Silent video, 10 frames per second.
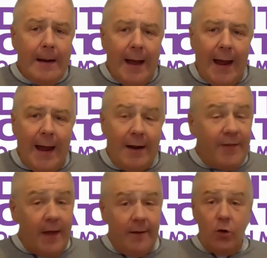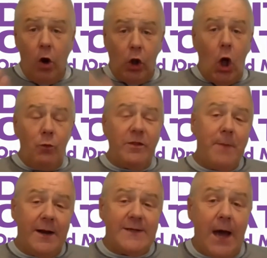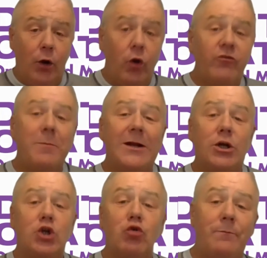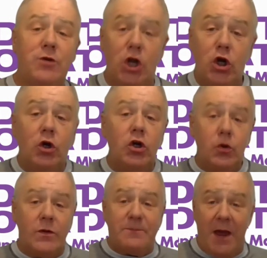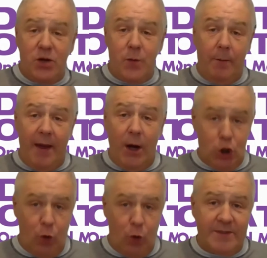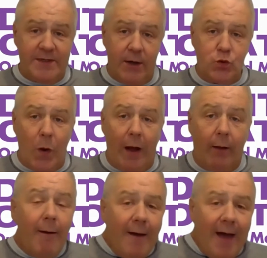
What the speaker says: And then along with the meta title goes the meta description. And you can do this page by page on your website as well.